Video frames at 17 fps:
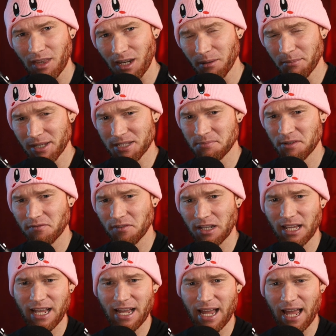It makes me feel
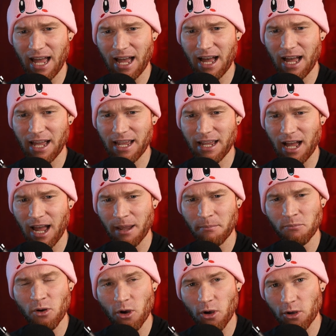like
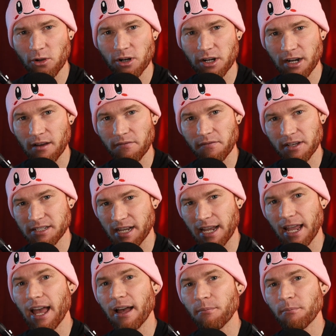I'm not good enough as I
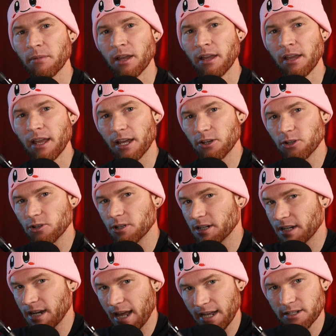am, and you
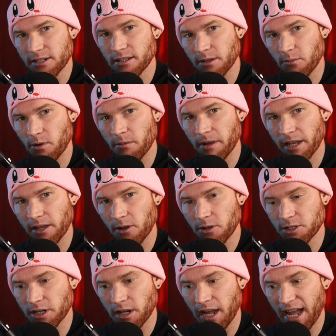didn't actually want my
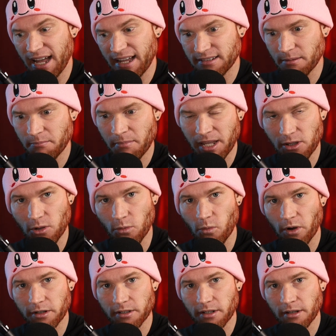coaching. I had to make you
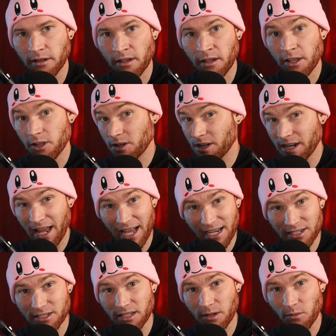want it. You didn't
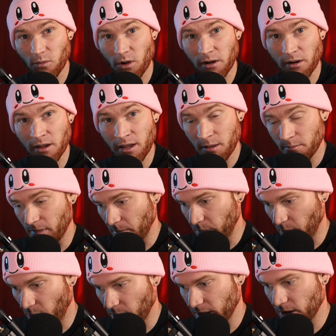actually want my
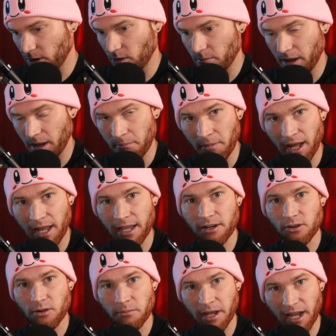body or my
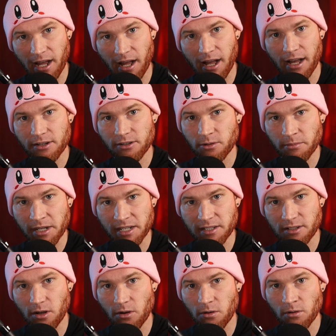mind or my heart or my
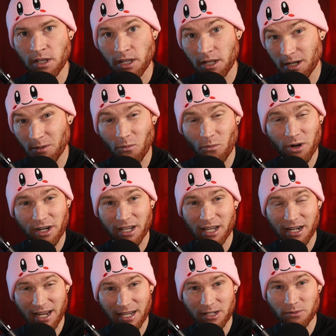soul. You didn't want to
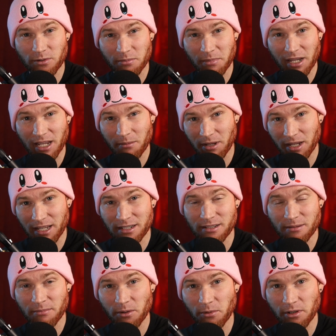connect with me and be
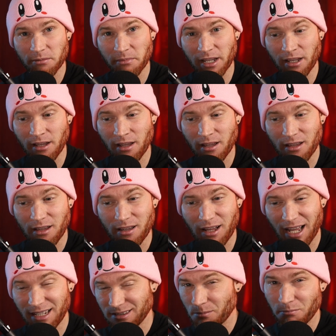intimate with me.
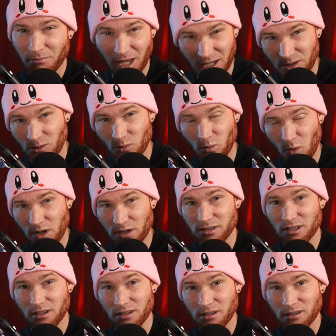I had to make you want
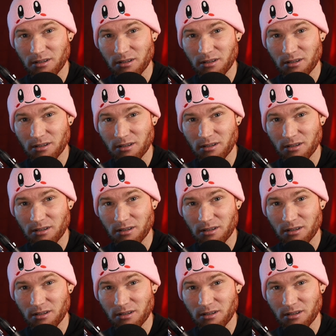it.